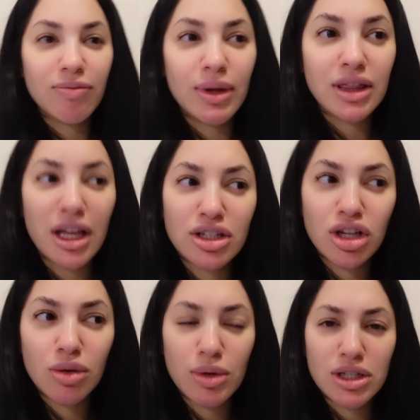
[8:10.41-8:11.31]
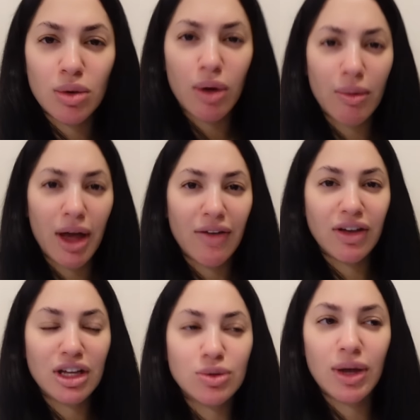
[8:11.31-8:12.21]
But that's not the reason why we have kids.